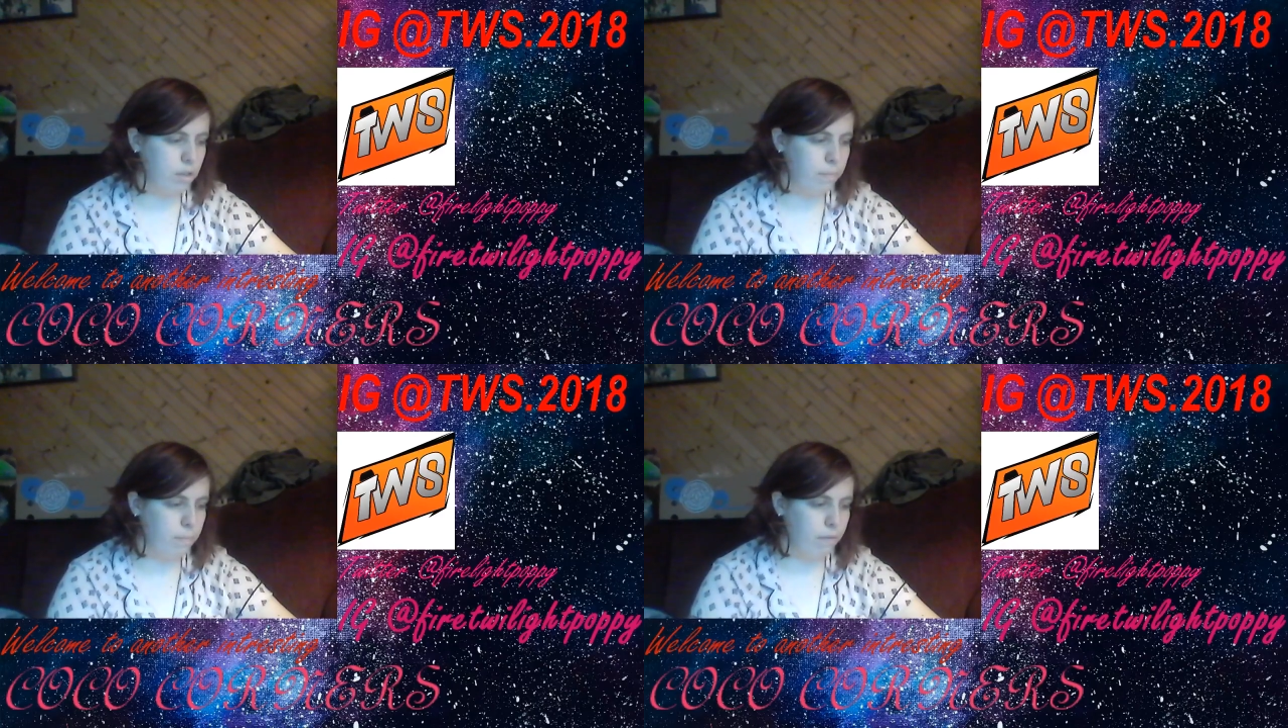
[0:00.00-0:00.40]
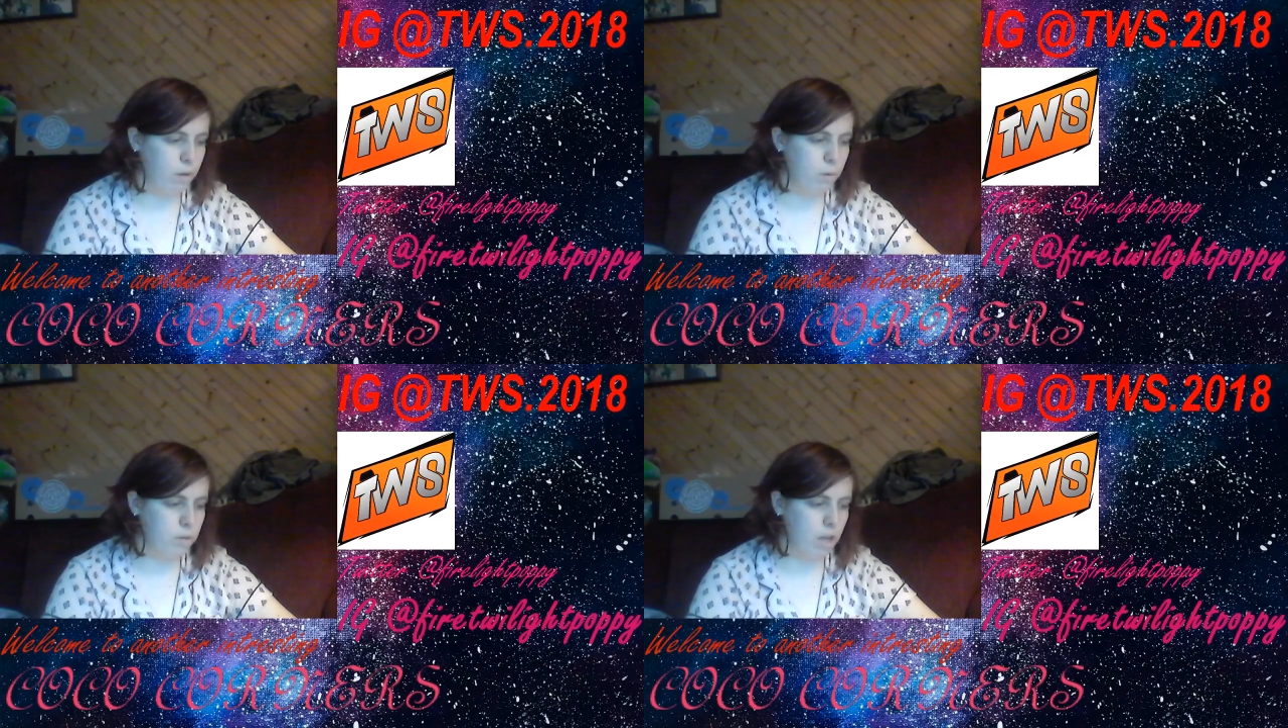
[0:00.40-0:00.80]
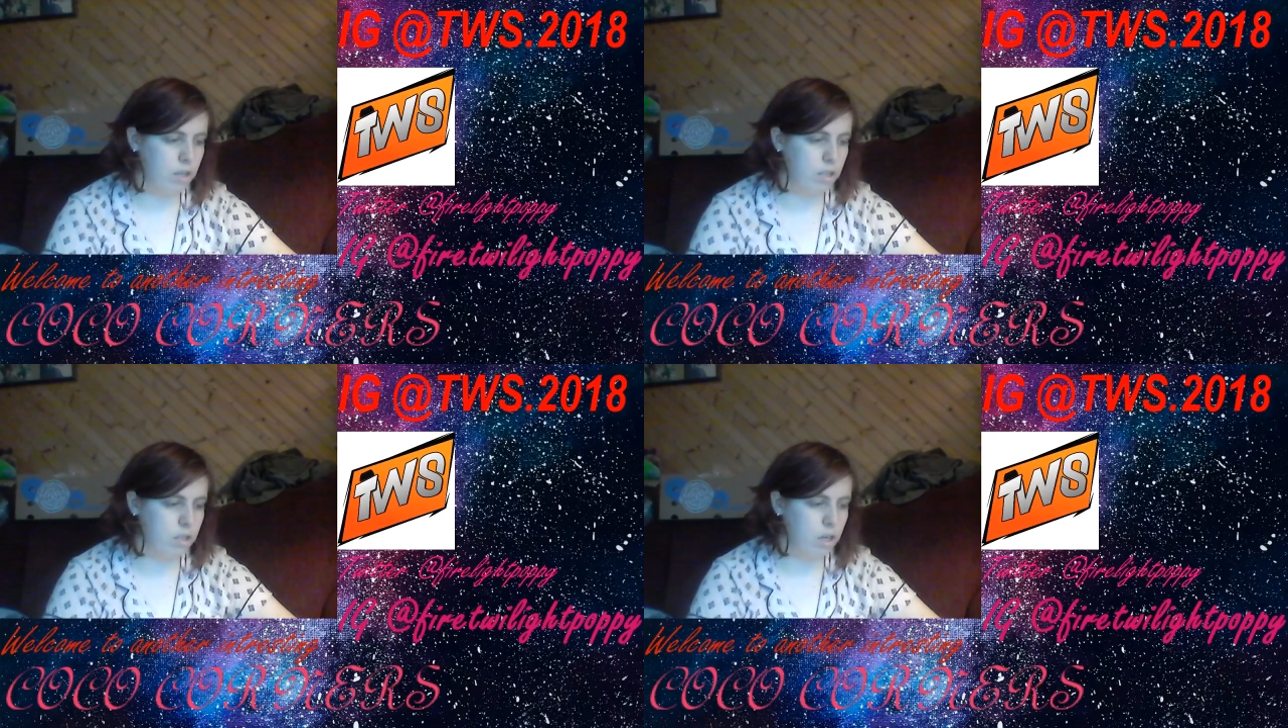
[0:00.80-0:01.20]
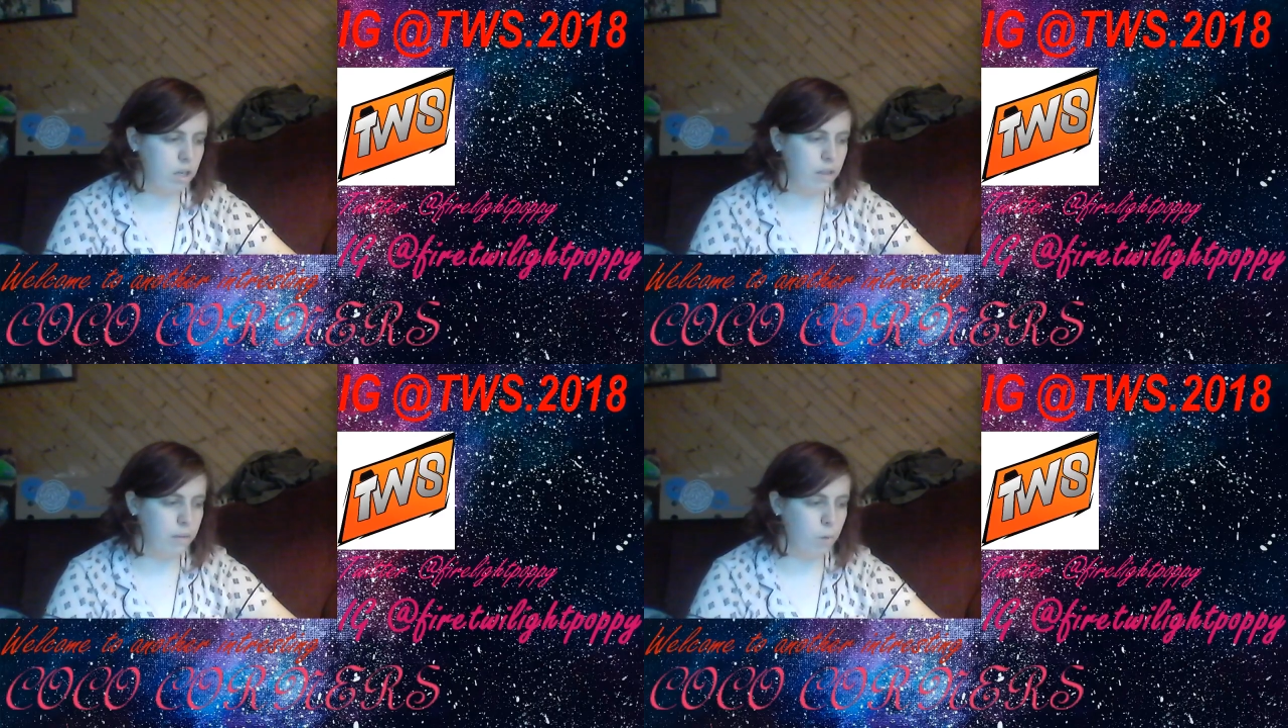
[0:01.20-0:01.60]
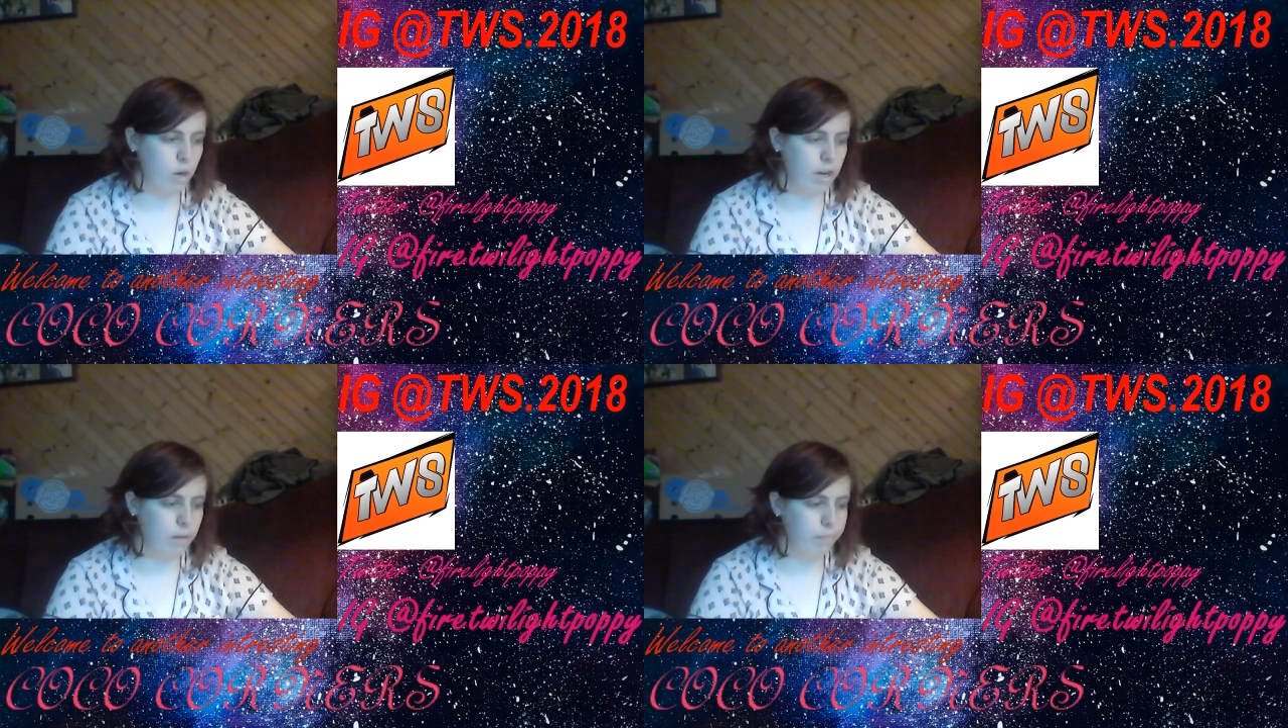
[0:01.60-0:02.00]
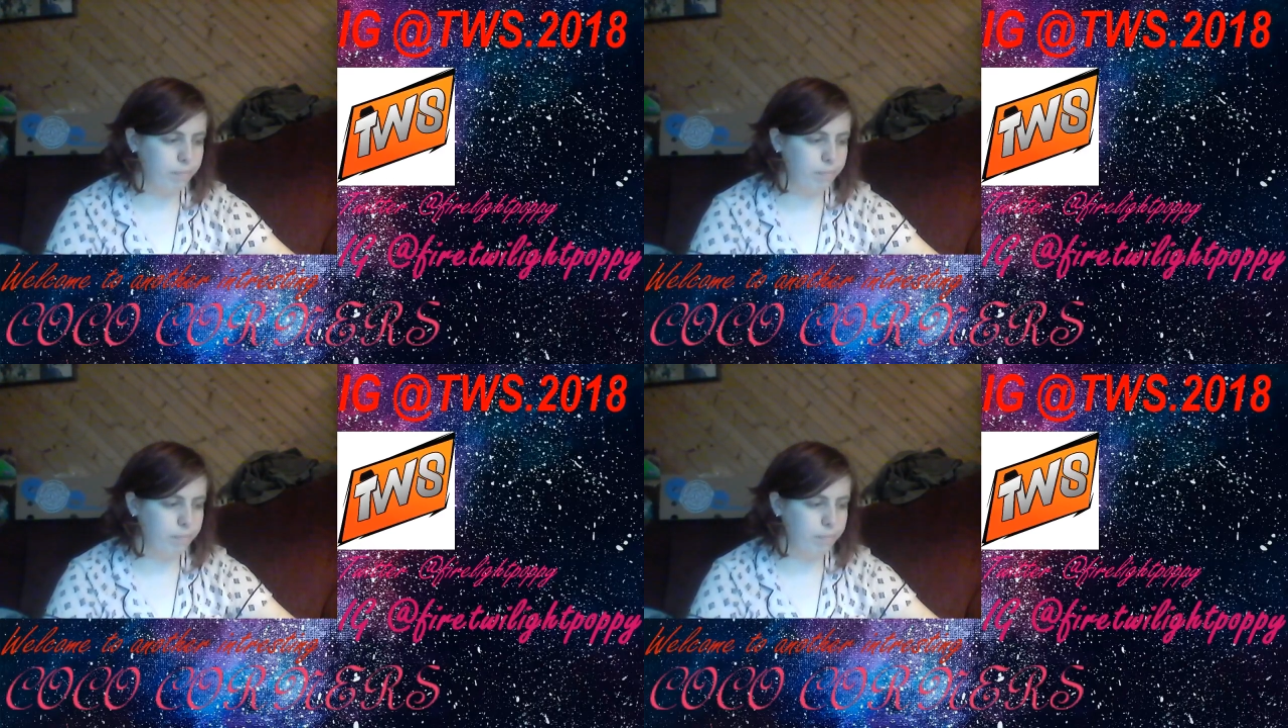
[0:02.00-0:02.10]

the buffalo tell his son in the morning?